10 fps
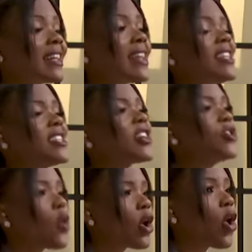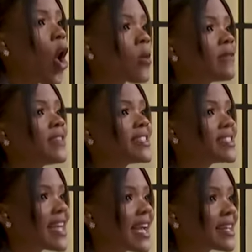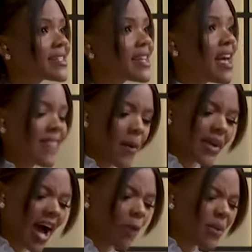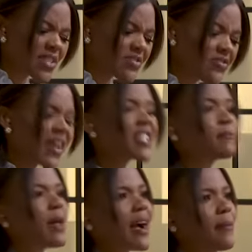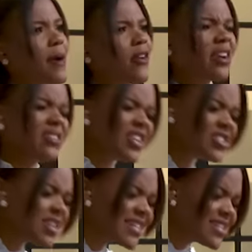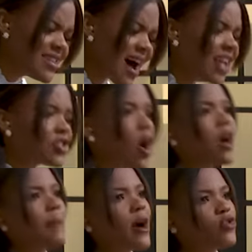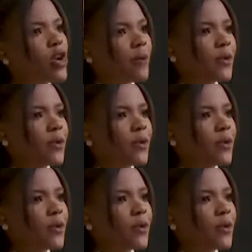let's ignore all of these things that would help us fix Black America. Let's, let's not talk about drug